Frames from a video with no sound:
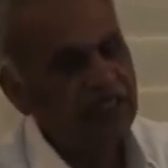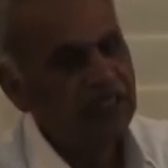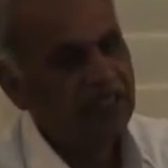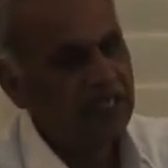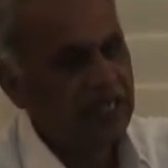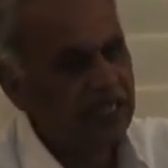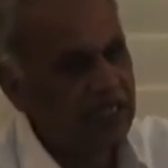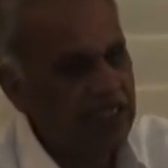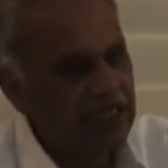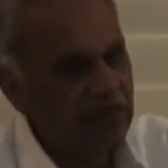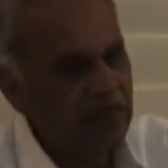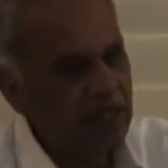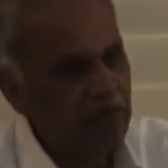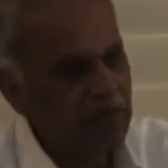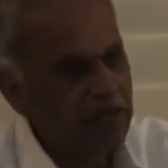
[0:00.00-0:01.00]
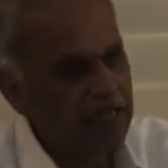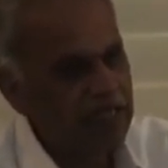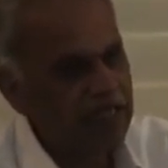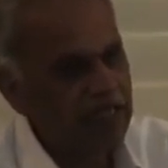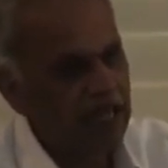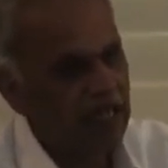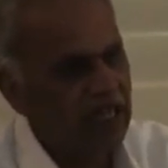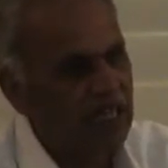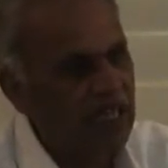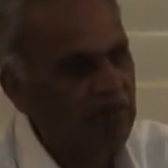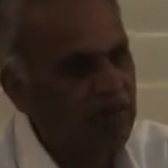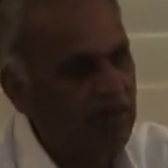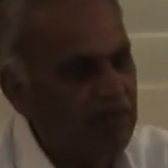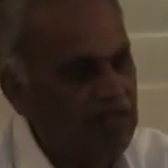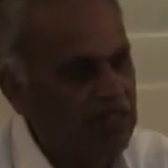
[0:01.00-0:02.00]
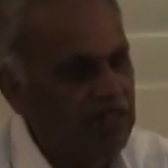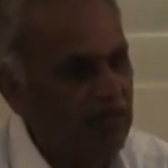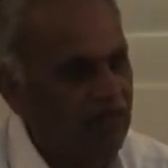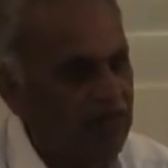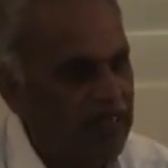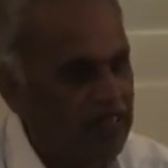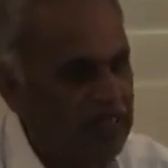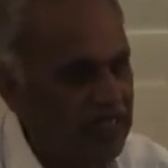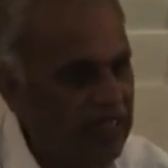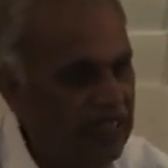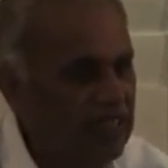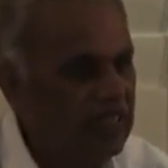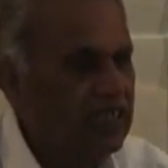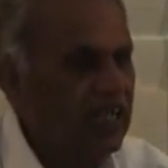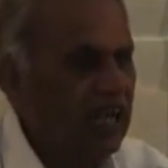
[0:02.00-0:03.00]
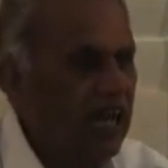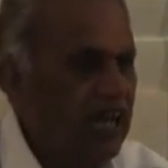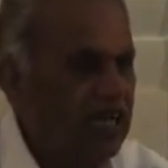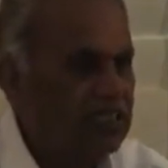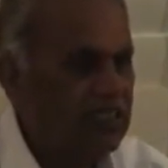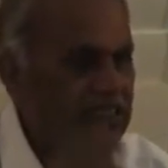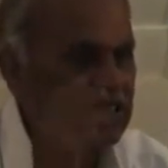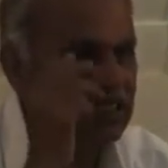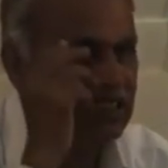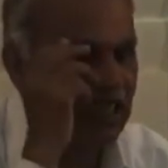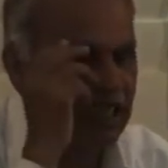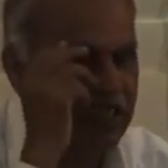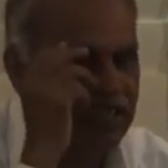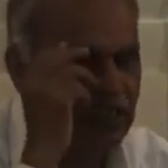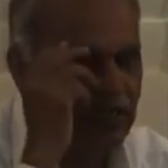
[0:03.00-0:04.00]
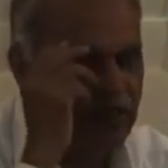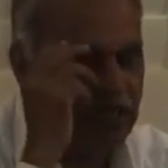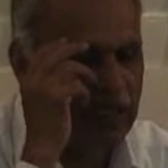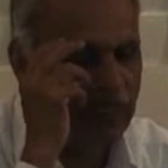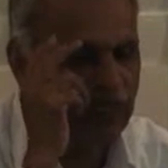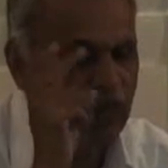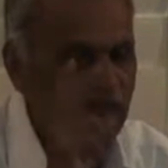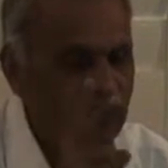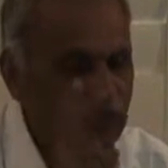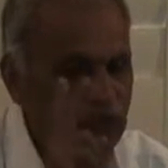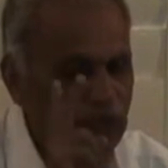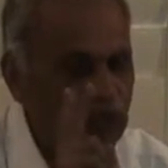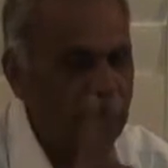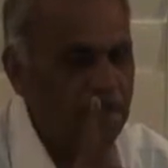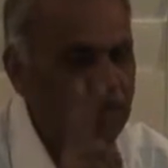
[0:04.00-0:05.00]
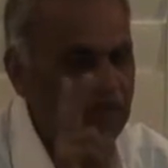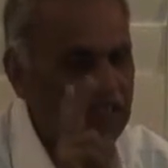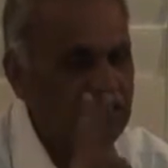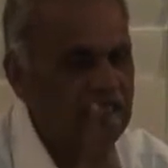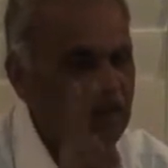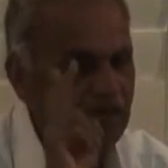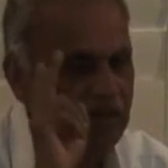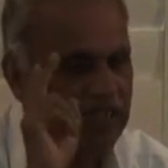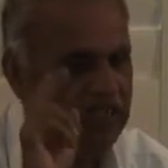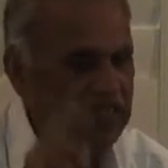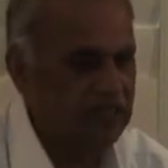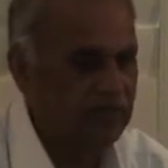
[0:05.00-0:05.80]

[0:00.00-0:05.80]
The energy will appear in another wavelength of energy. As such, the eye is made up of two wavelengths of energy.